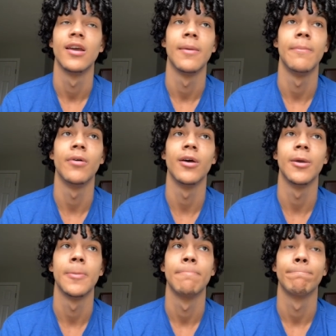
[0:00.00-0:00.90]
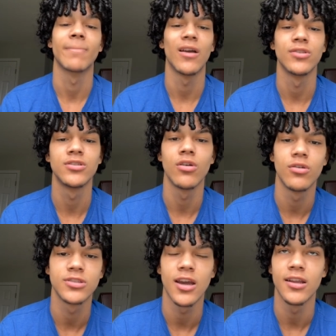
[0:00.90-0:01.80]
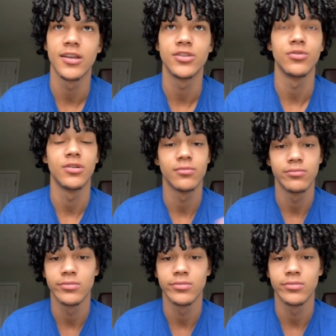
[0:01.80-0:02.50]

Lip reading: but I was still always kind of into it.